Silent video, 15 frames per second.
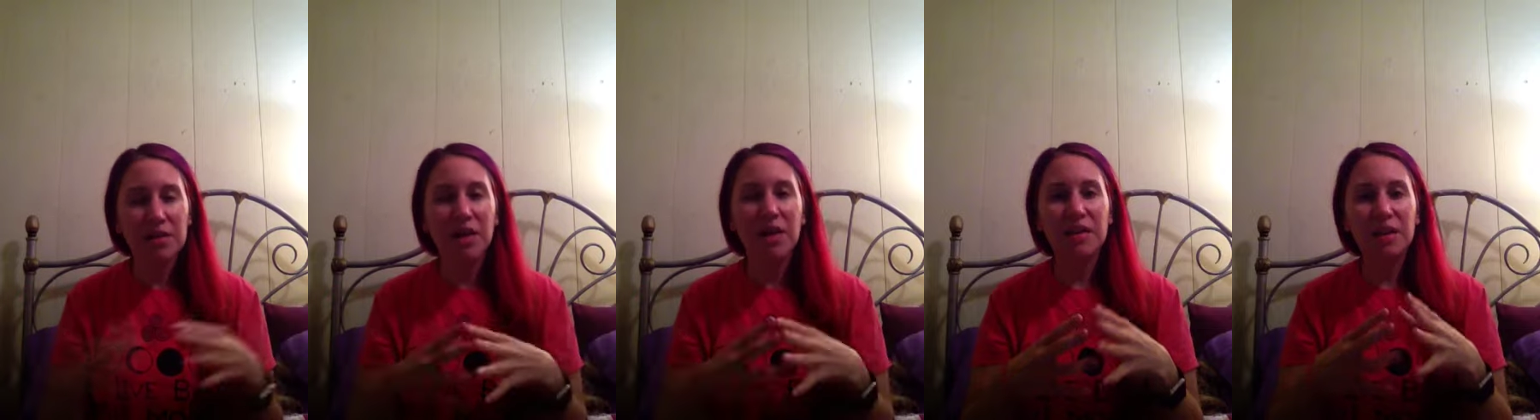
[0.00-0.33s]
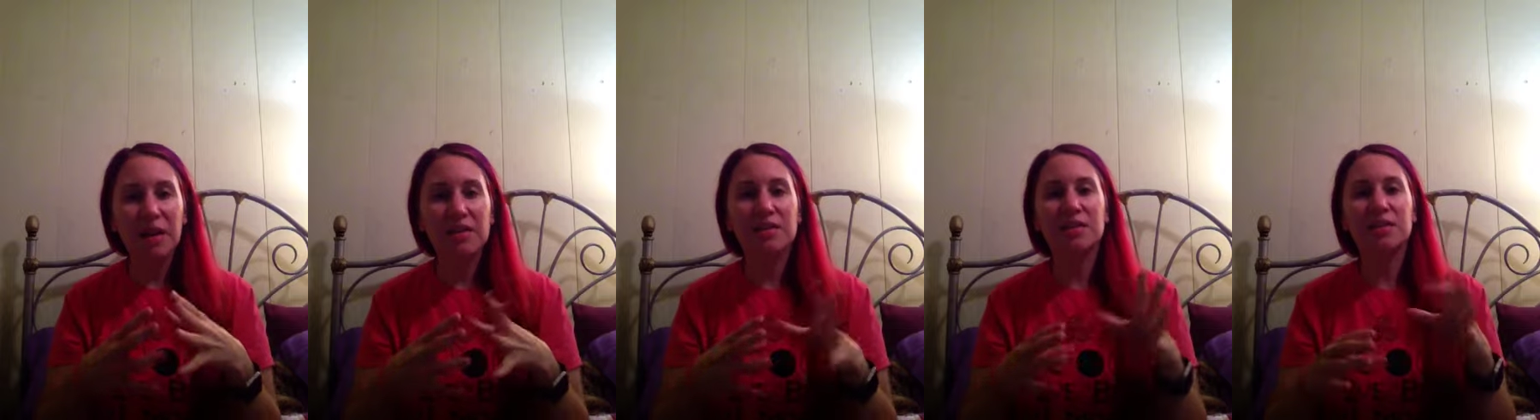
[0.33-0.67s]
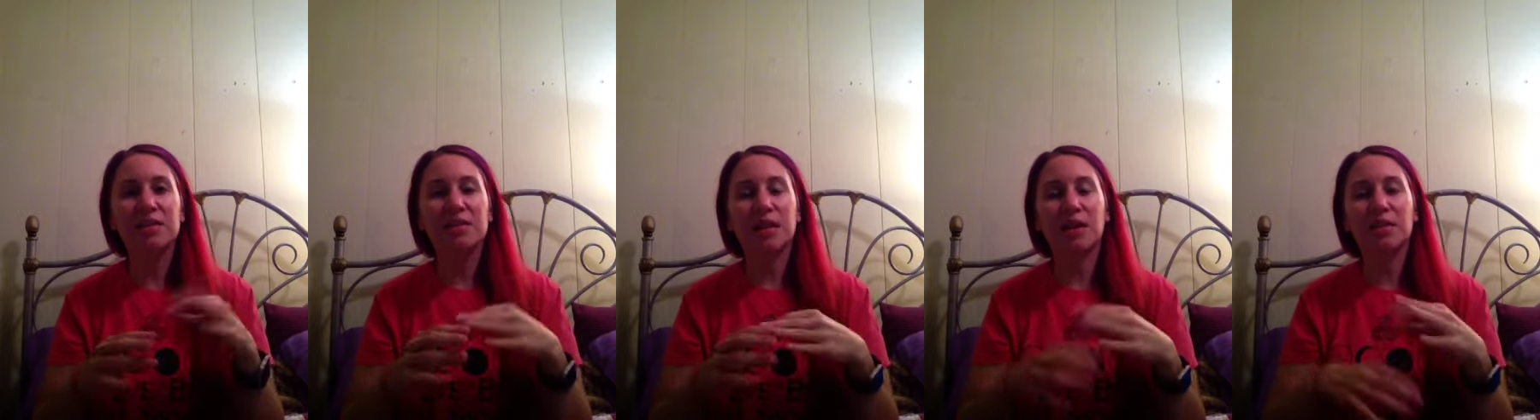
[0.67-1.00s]
and yes,
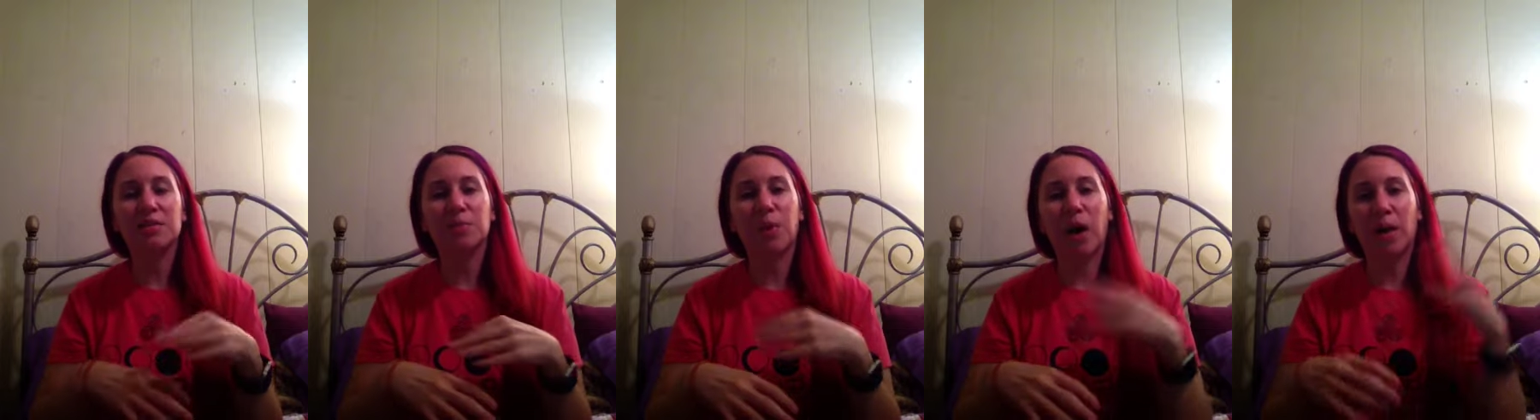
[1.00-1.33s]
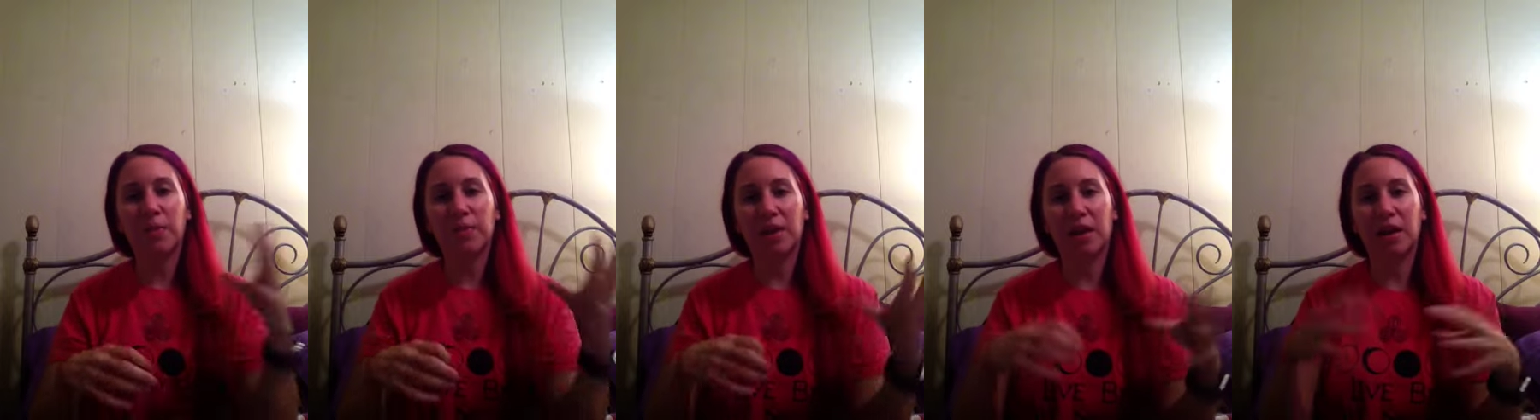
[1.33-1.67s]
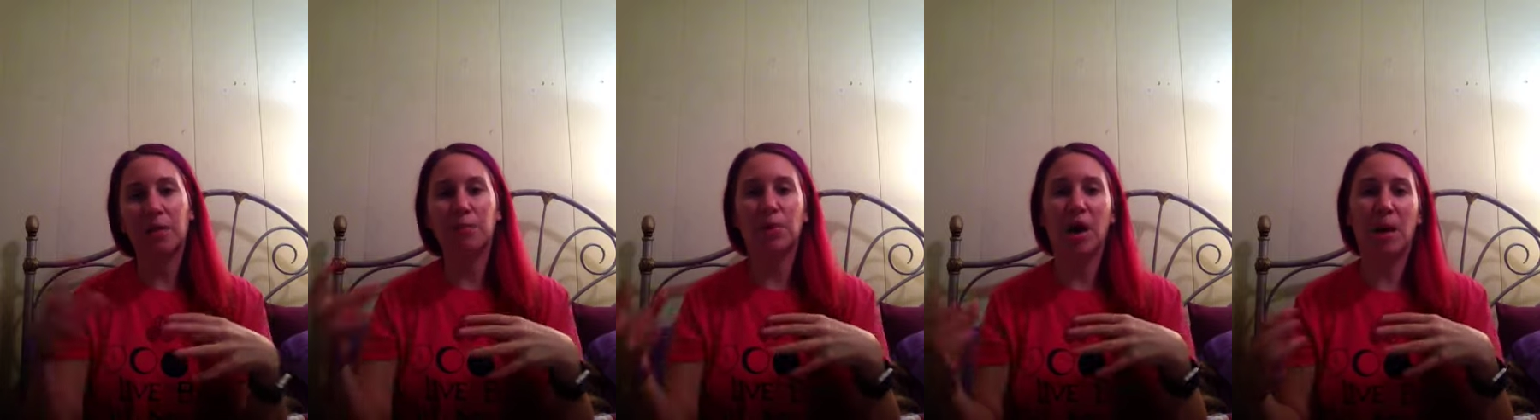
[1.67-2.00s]
things pop in
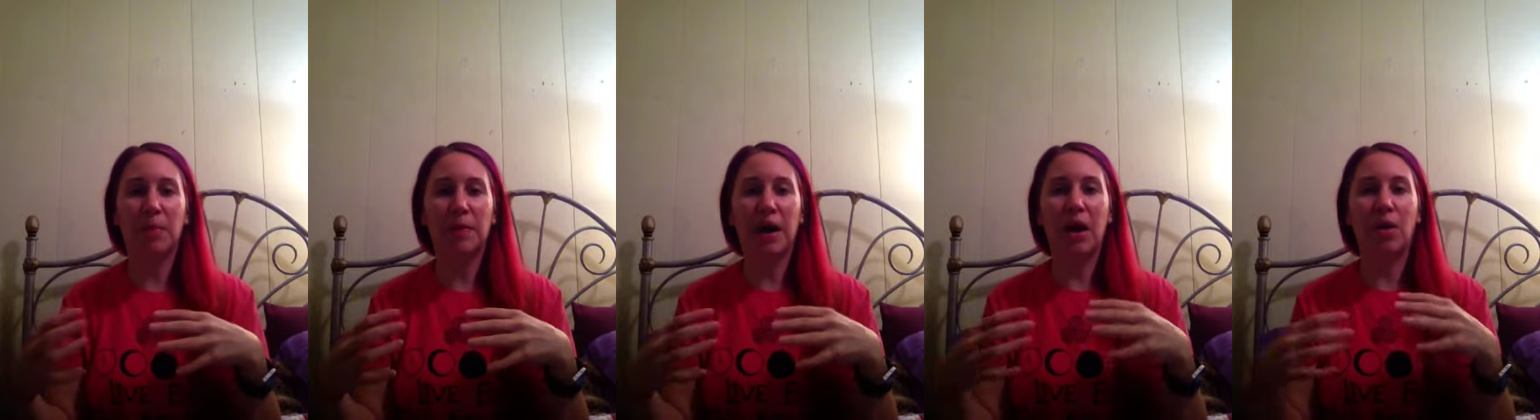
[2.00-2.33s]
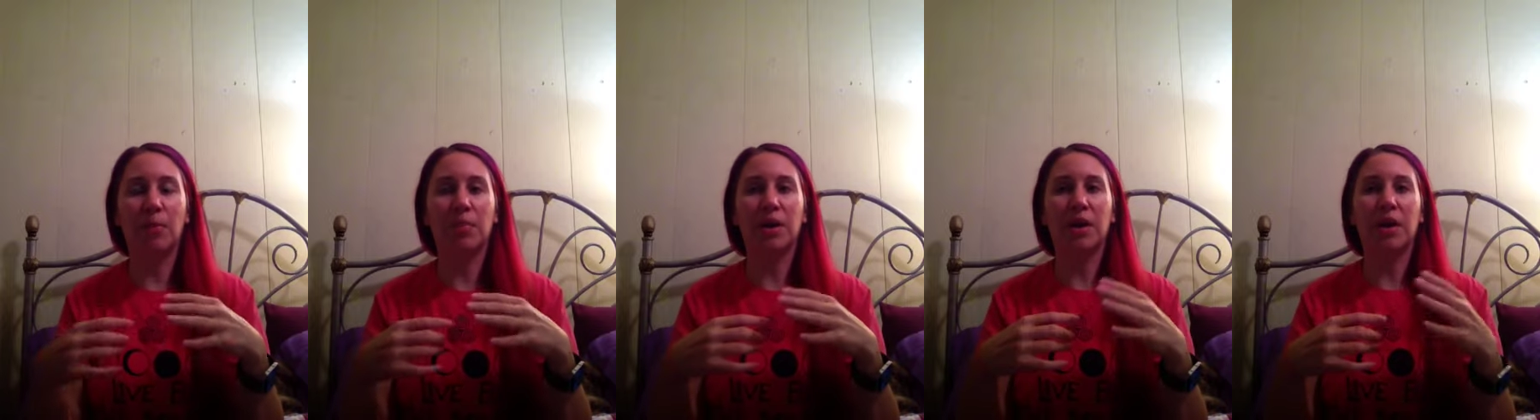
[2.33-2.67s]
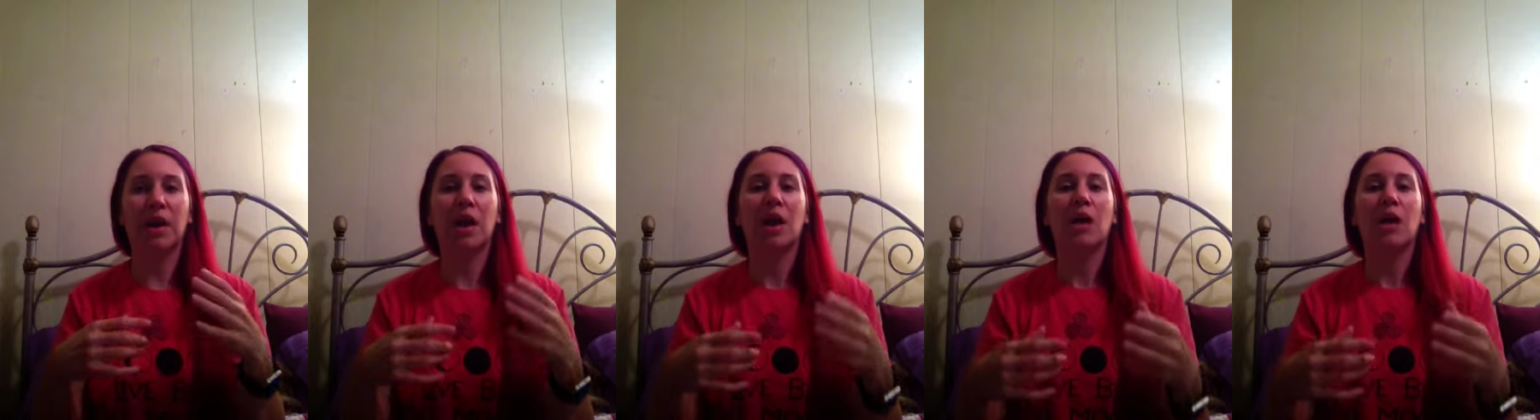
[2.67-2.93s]
and pop out, but